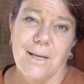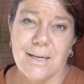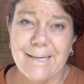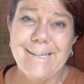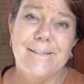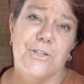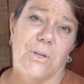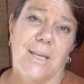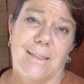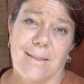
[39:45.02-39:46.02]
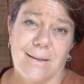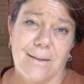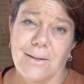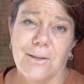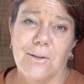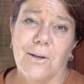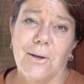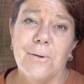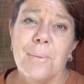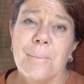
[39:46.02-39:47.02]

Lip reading: lead together, you know.